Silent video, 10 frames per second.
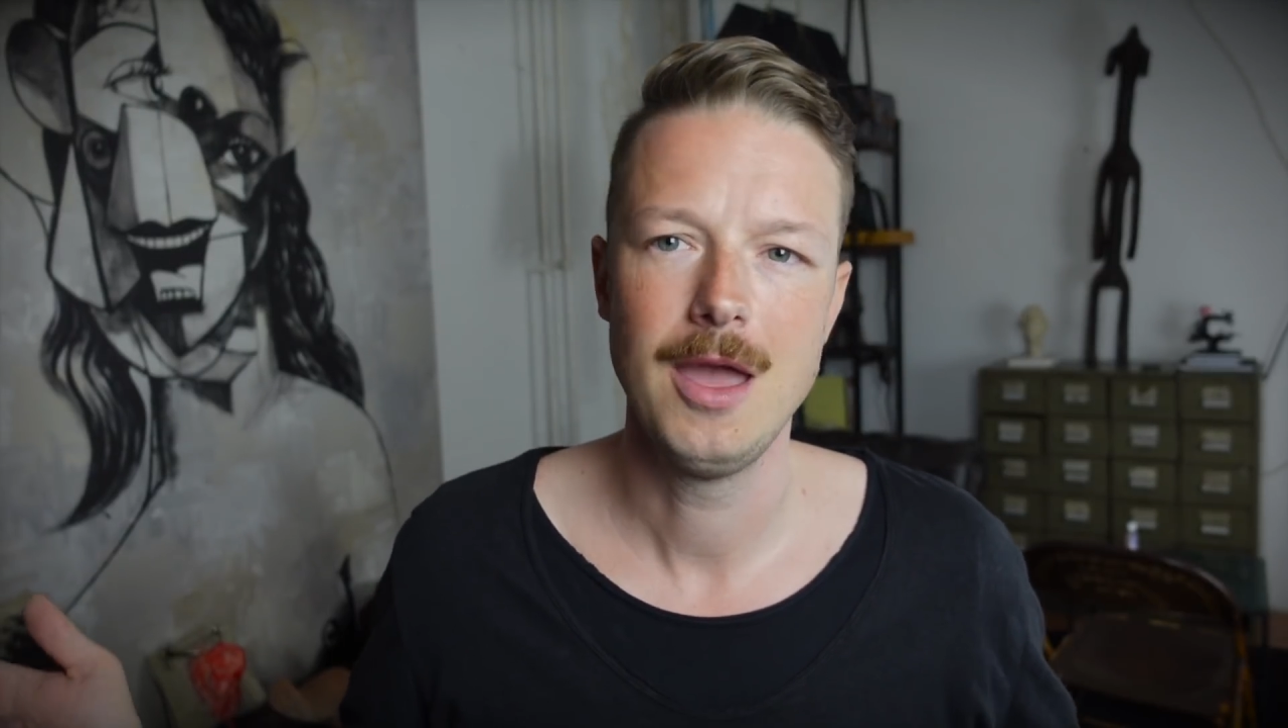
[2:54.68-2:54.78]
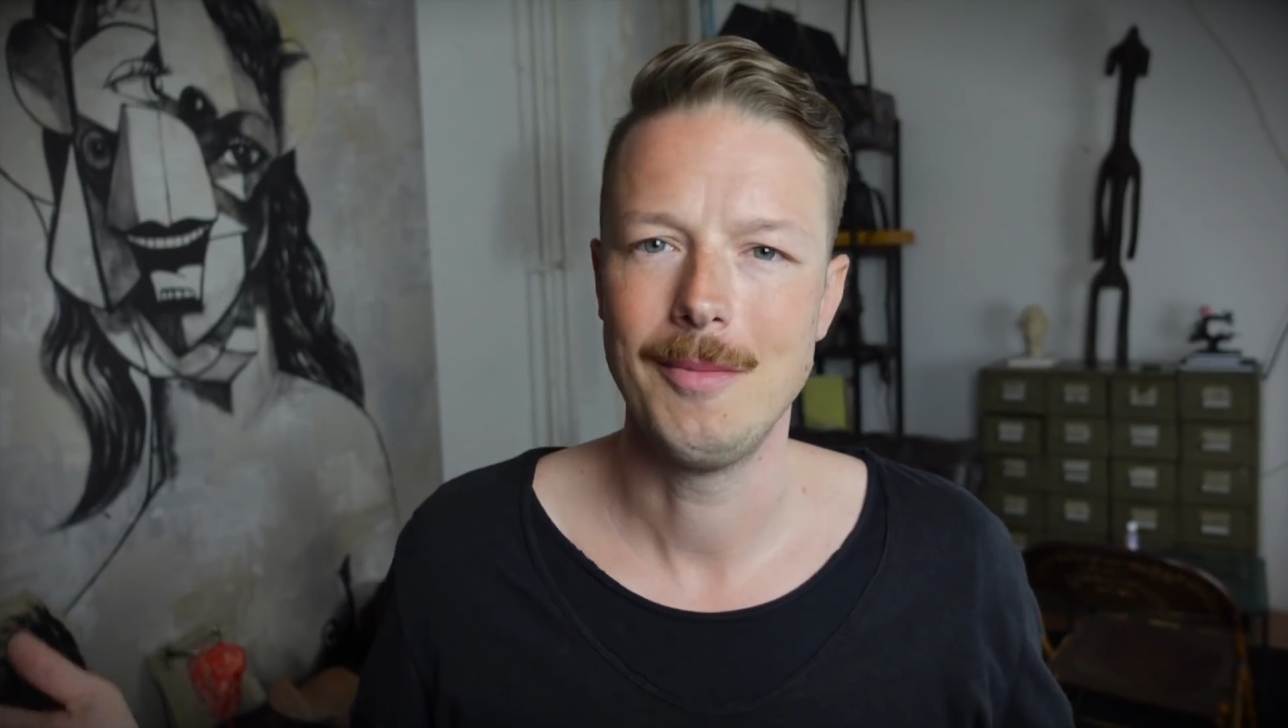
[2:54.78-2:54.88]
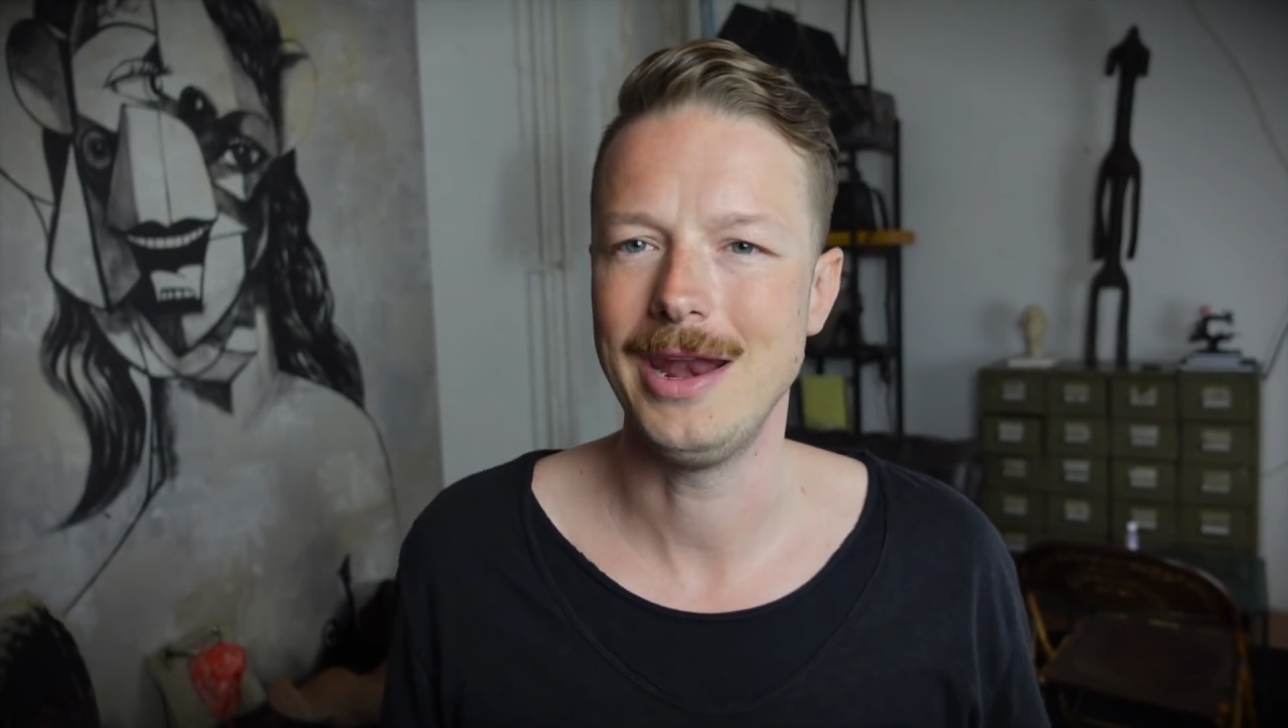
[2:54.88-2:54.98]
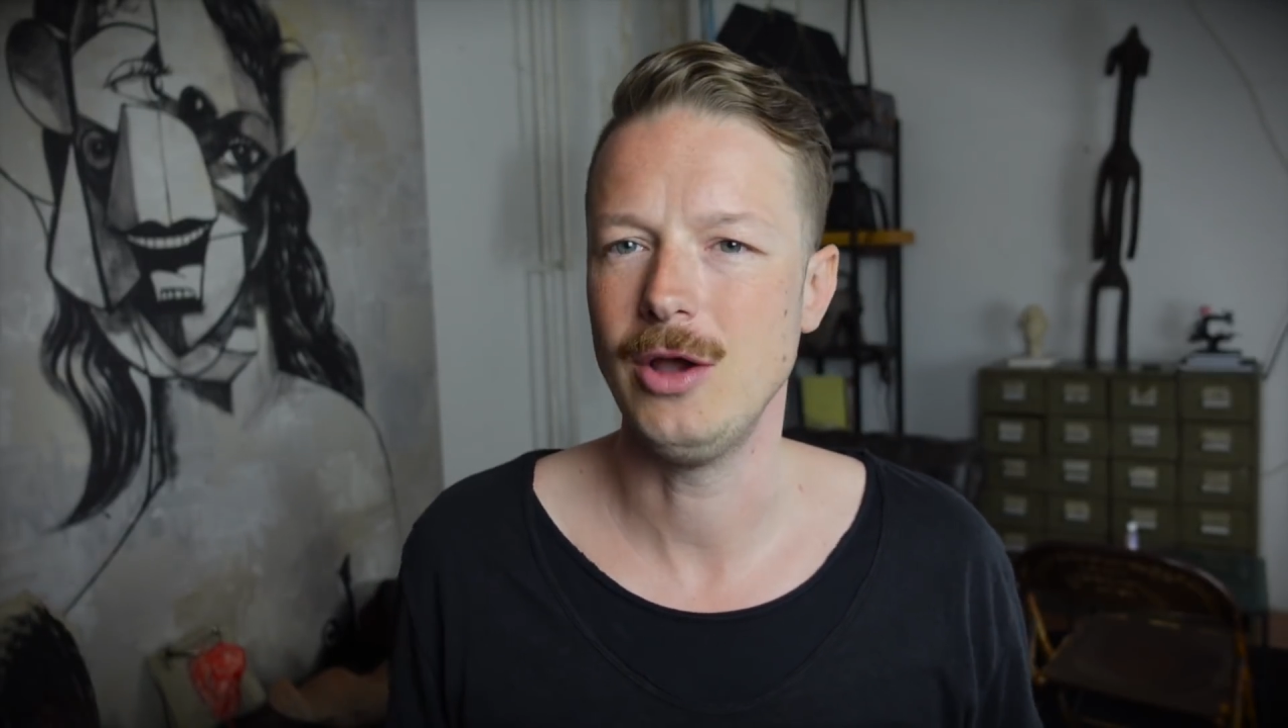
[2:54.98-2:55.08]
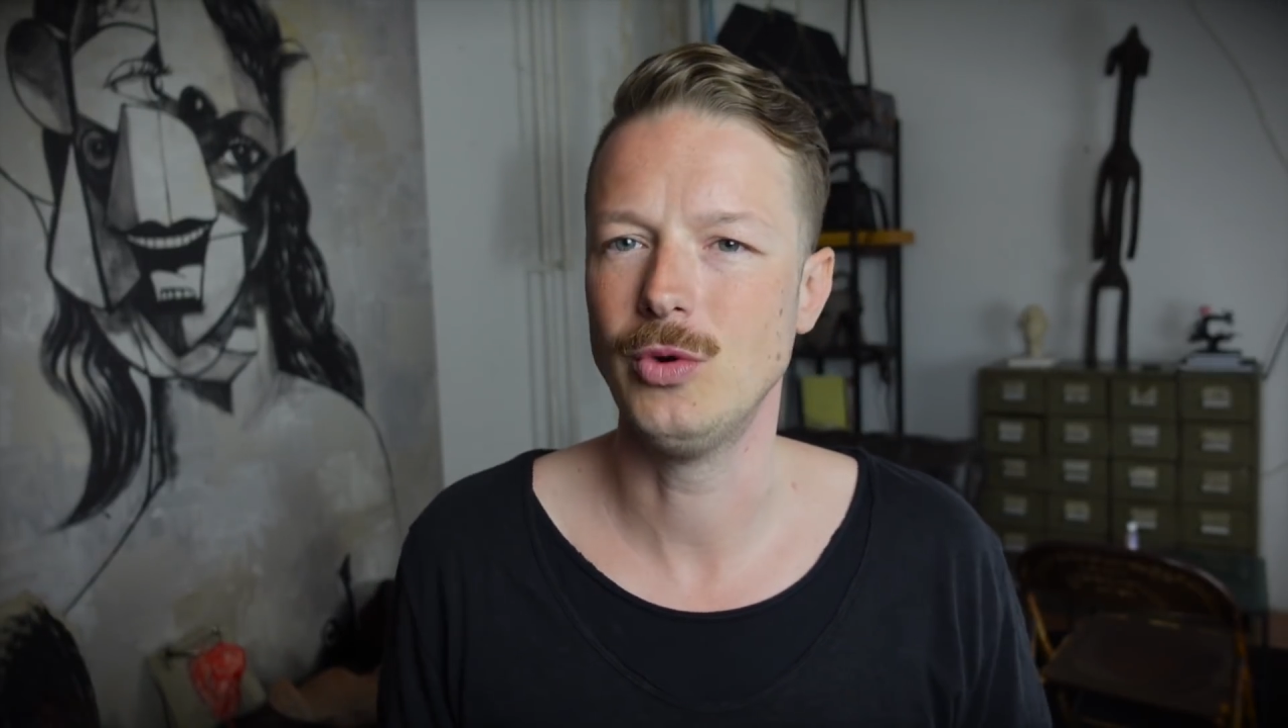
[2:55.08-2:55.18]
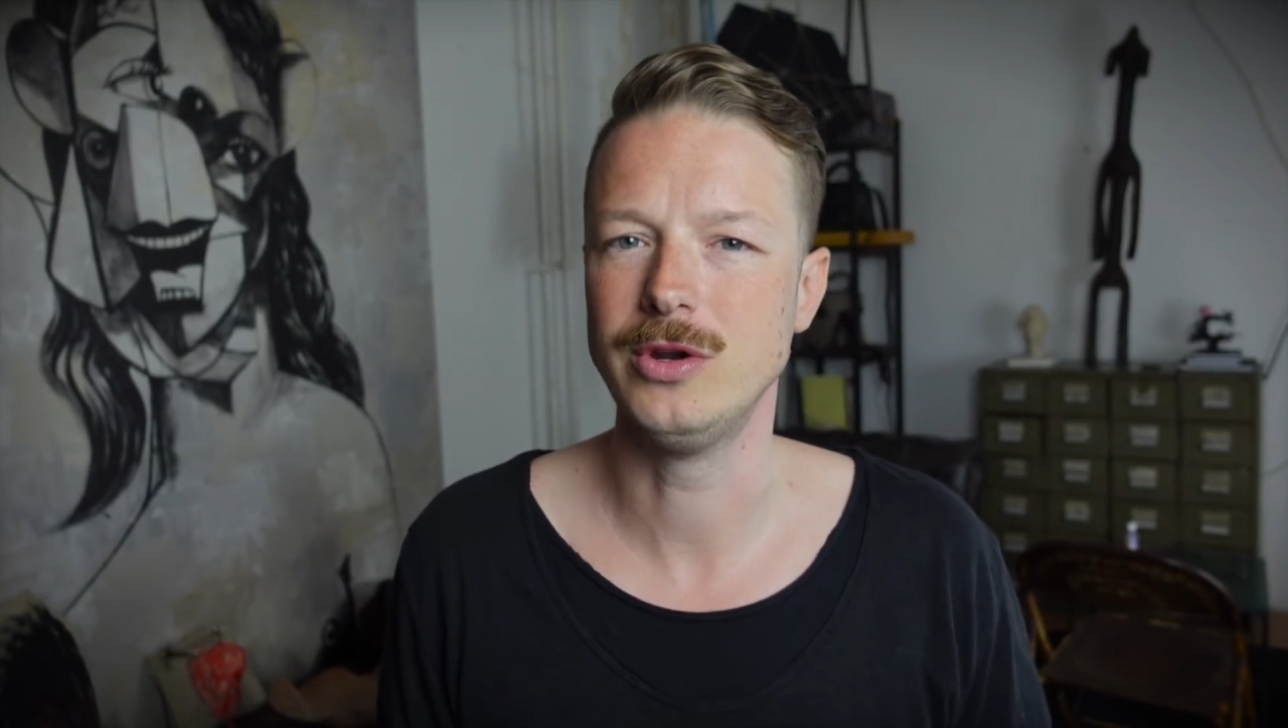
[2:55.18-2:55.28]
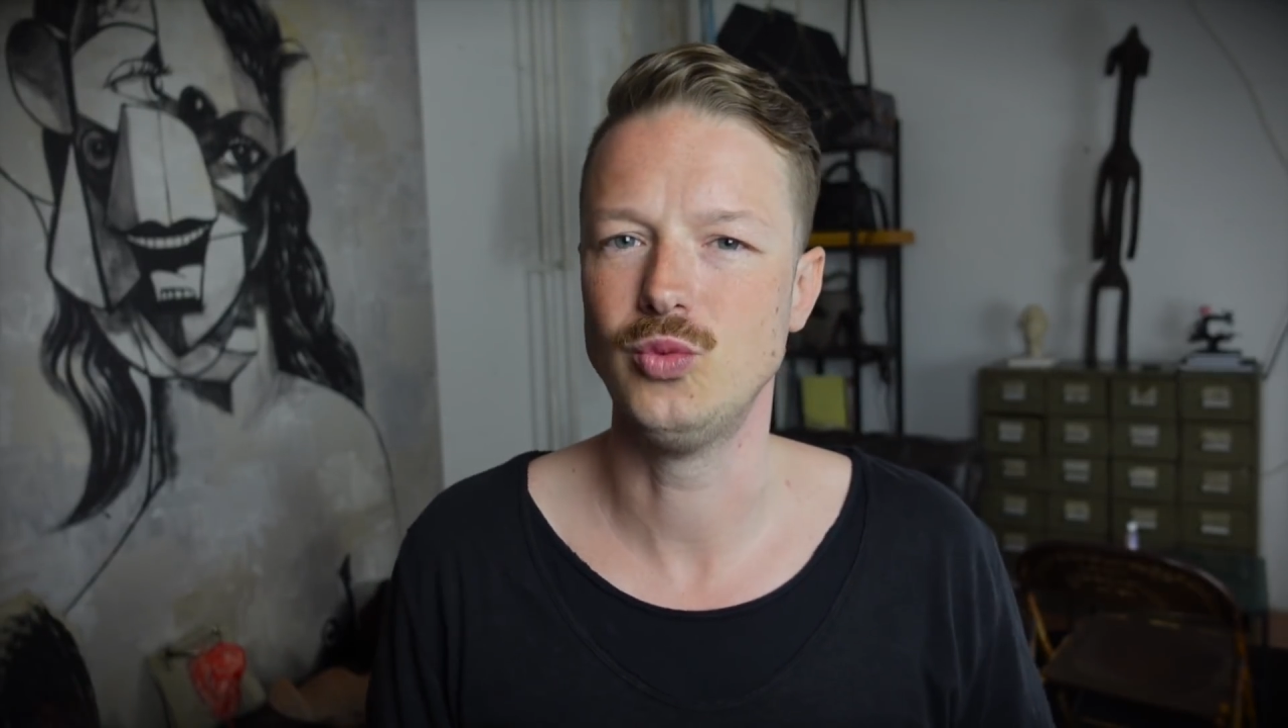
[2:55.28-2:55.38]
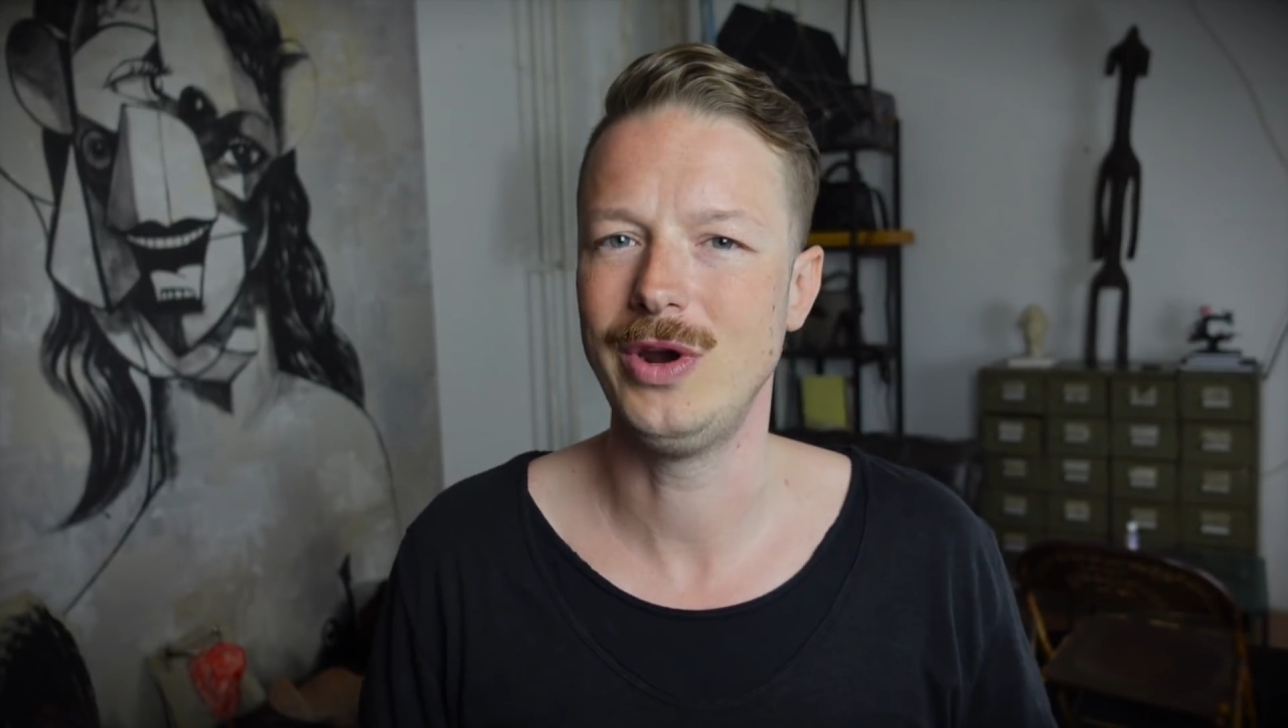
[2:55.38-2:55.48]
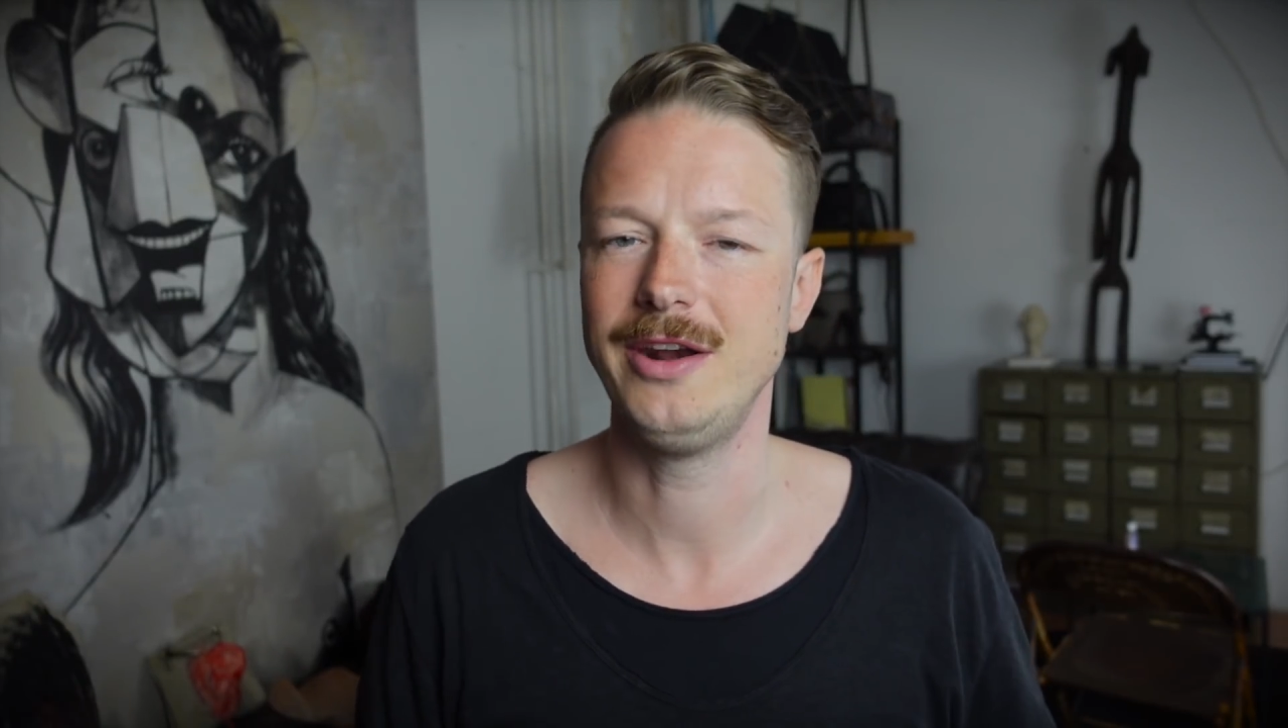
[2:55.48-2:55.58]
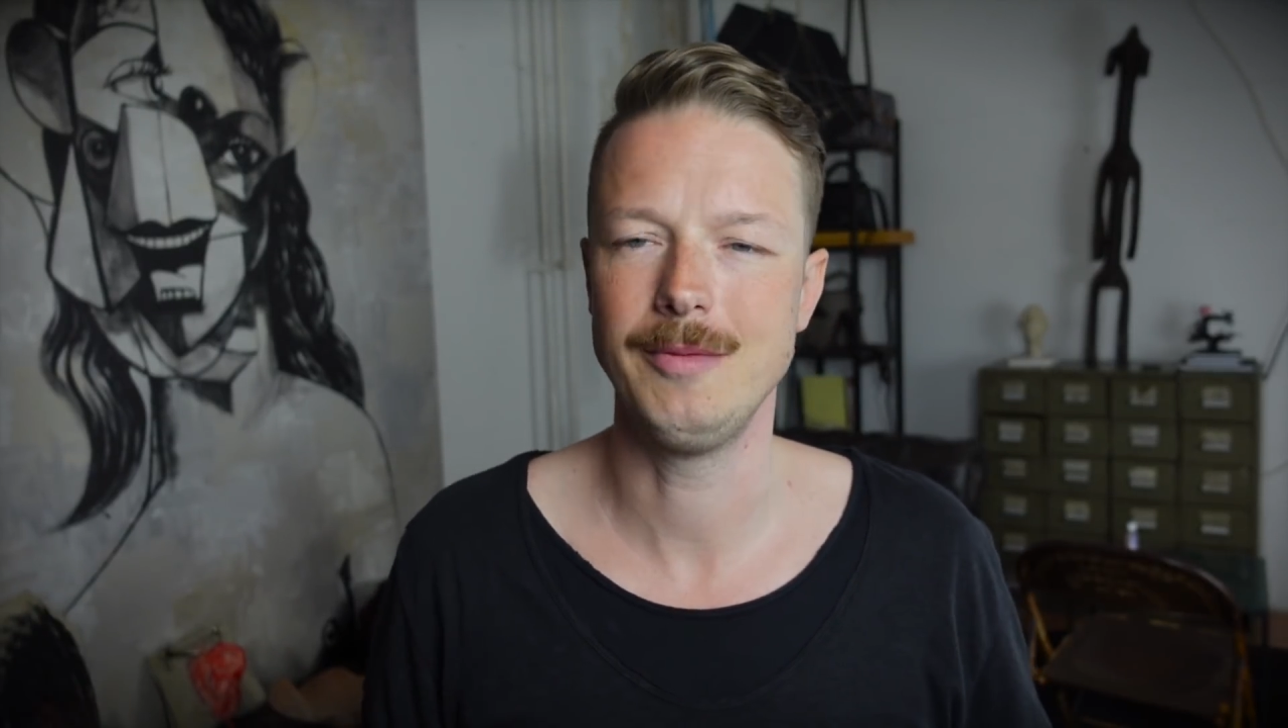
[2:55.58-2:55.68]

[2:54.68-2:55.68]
But I wouldn't wear